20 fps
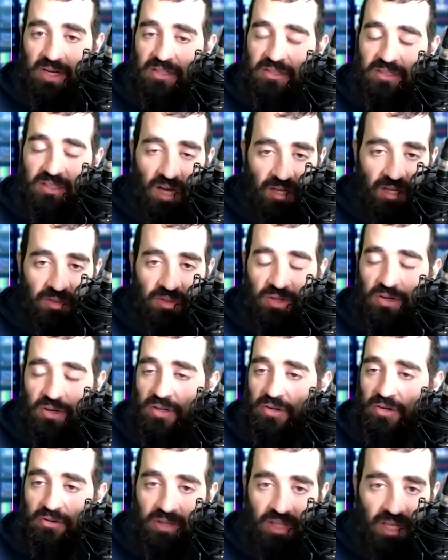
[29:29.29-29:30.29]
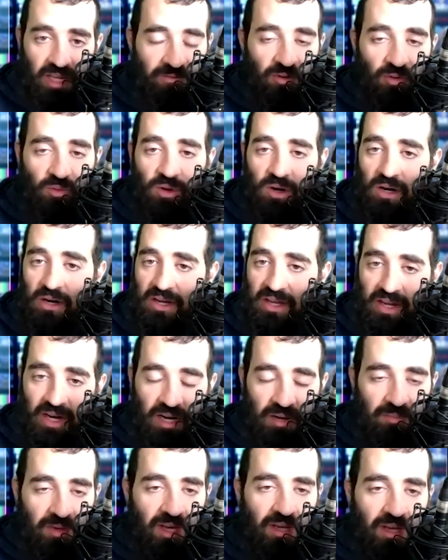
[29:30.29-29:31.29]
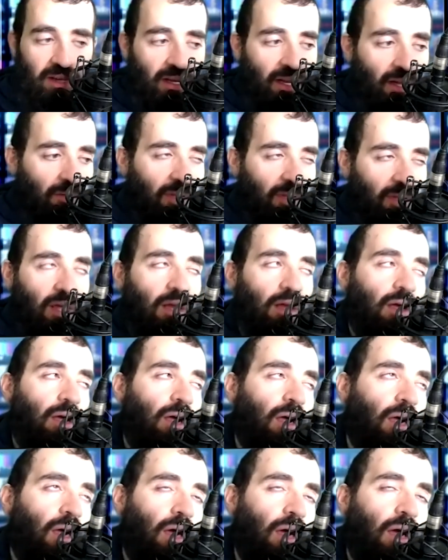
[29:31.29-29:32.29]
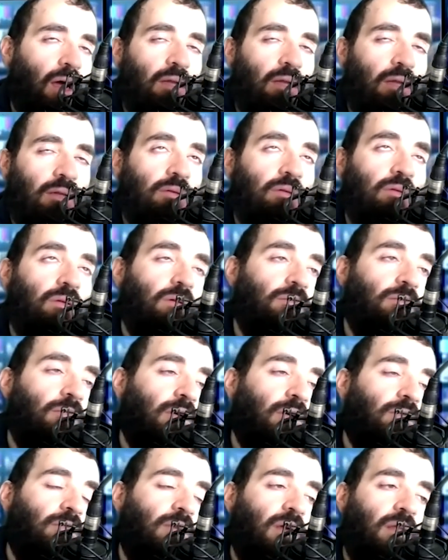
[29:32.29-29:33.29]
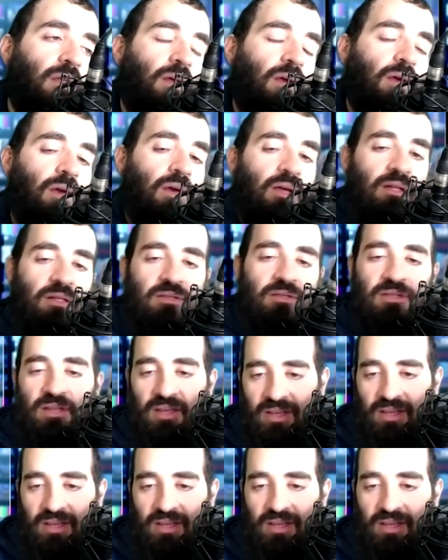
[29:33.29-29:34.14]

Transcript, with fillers: It's 9.30, you're late for work, get out of bed. And I'll be like, ah, just there's two more minutes.